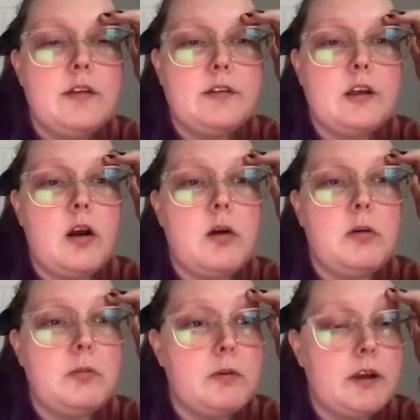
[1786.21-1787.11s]

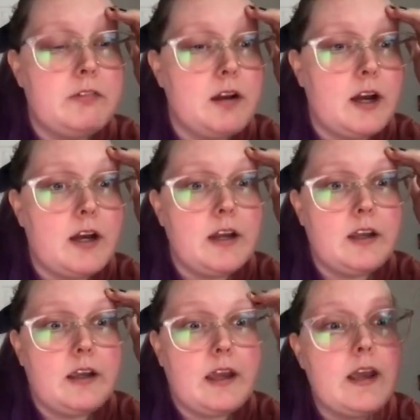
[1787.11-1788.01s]
So if I
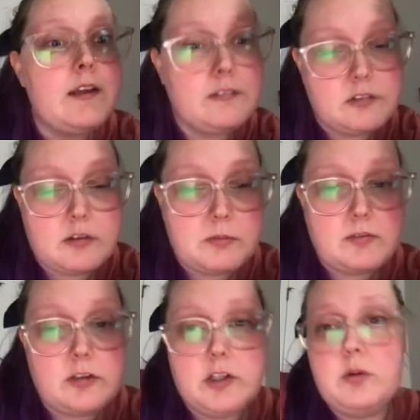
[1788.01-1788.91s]
can't answer something
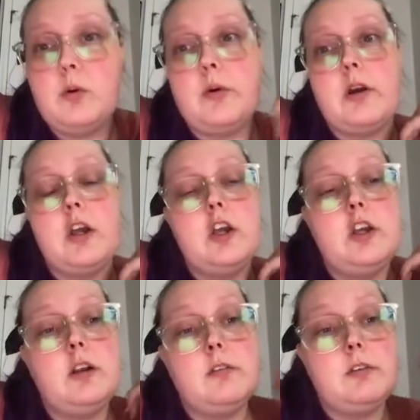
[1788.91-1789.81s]
for you, or
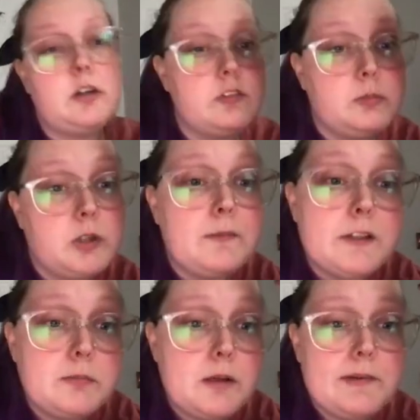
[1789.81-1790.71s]
you don't feel comfortable
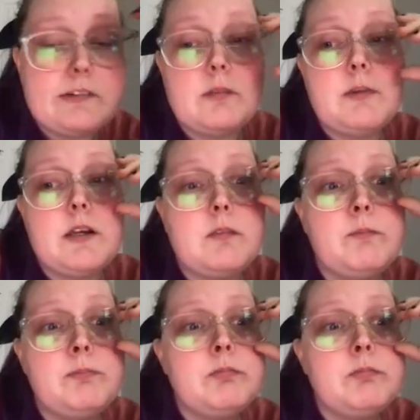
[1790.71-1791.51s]
coming to me about something,